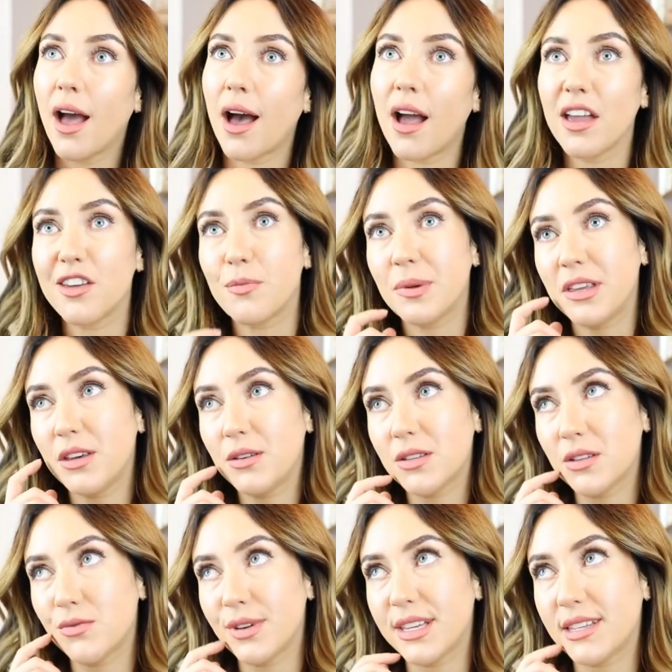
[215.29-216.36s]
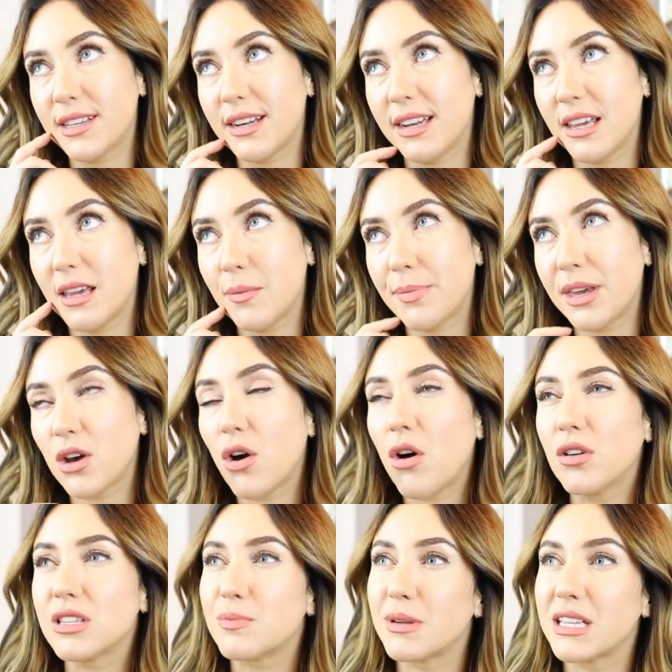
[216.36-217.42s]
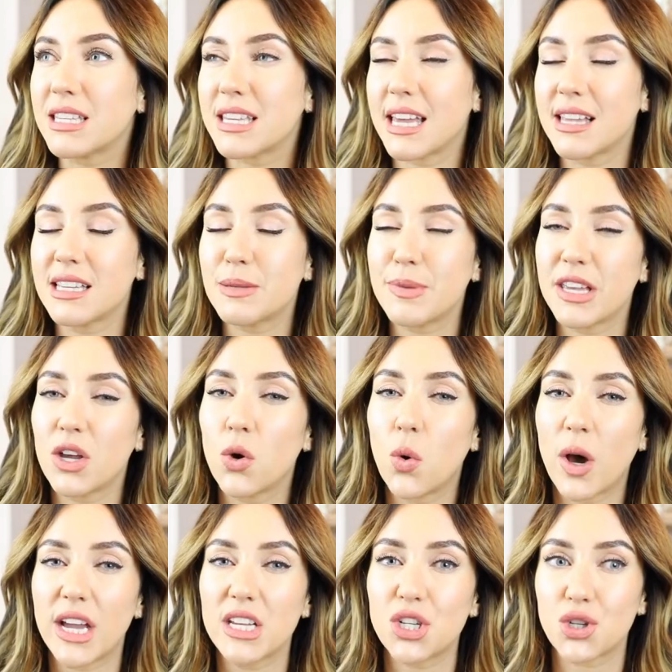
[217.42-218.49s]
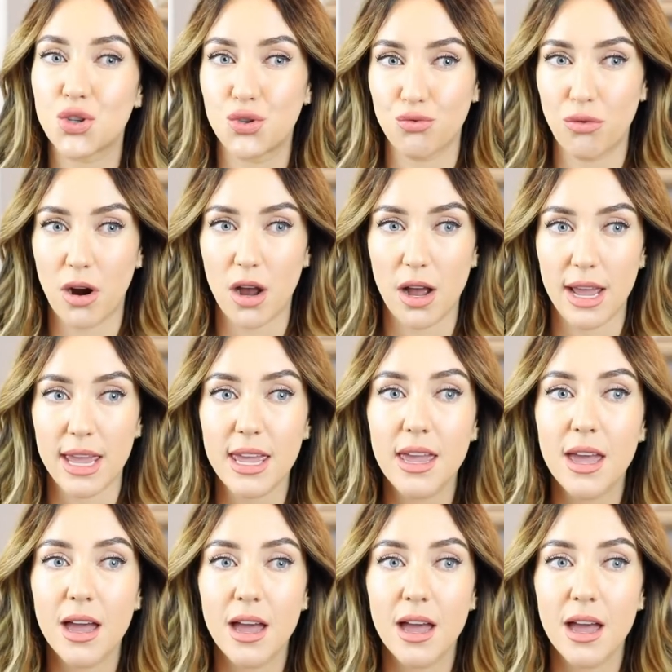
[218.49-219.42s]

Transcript: I have been using recently because my skin has been quite dry,